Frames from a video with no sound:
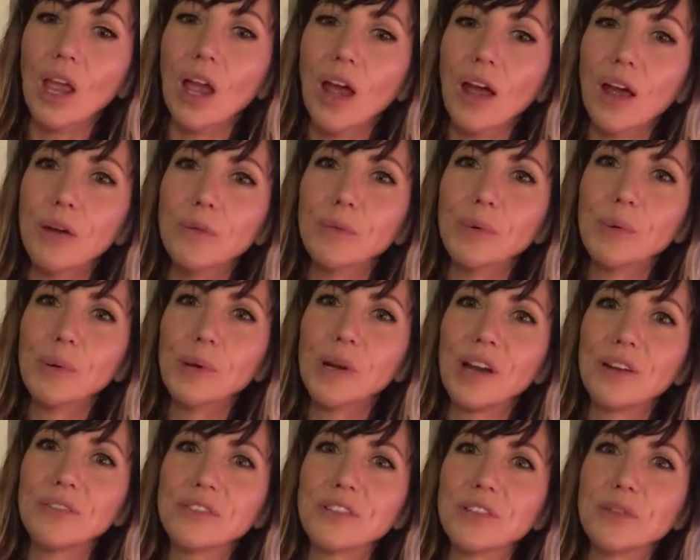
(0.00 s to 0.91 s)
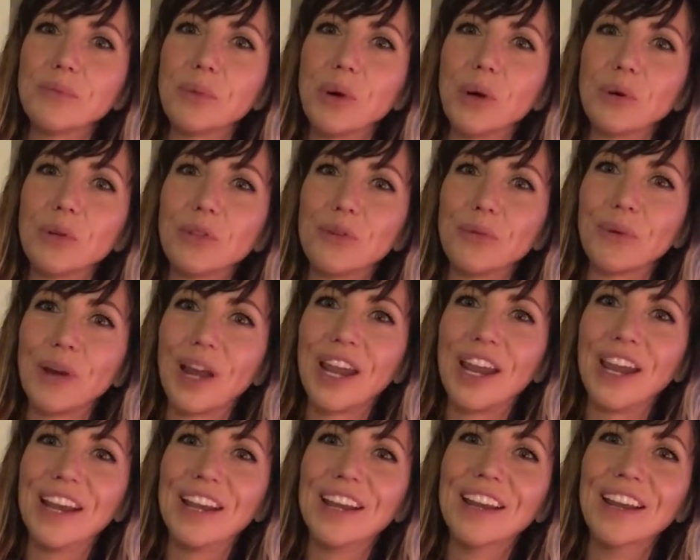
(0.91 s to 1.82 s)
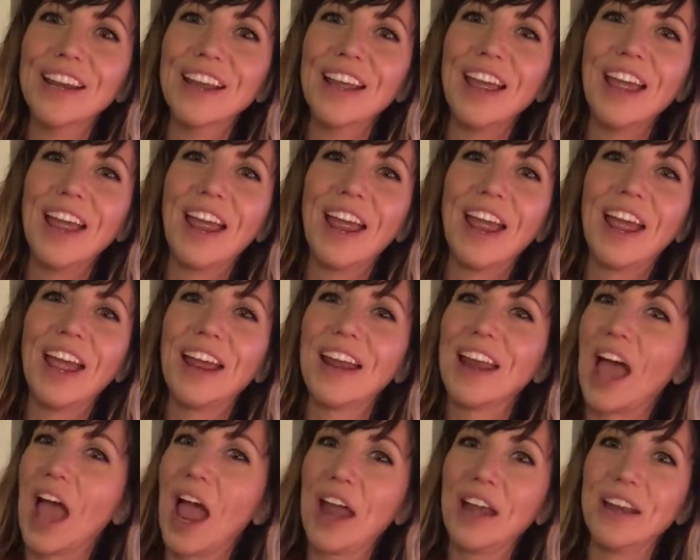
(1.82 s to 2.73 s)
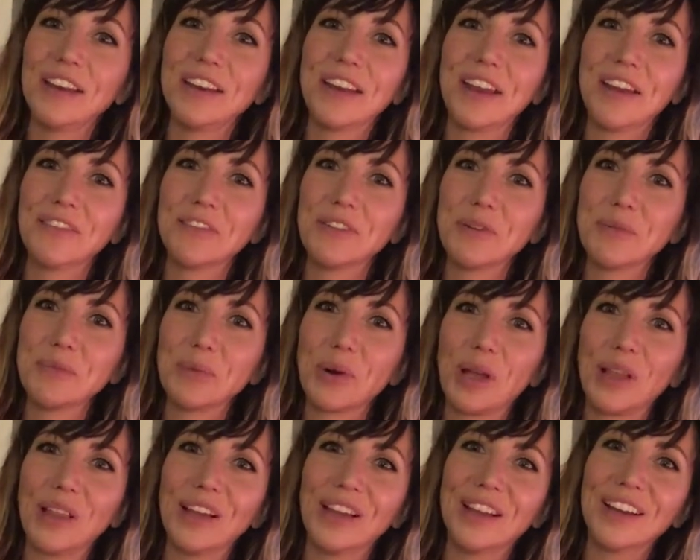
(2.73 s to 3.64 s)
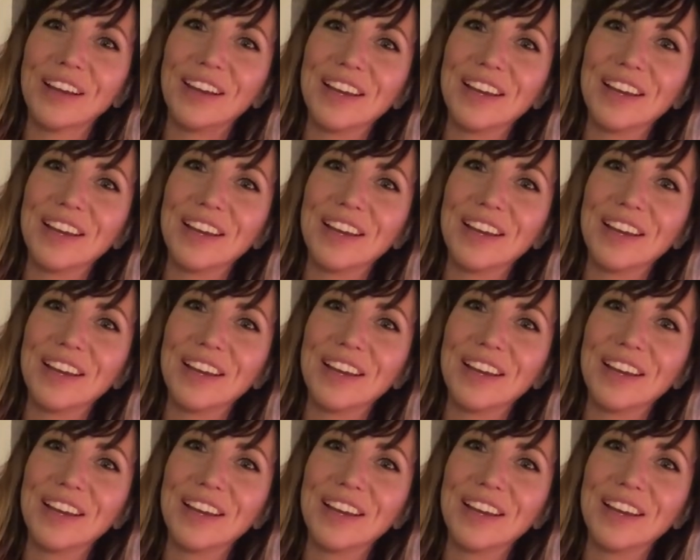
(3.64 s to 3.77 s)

um, we went out to the boat in the rain, and I didn't have an umbrella.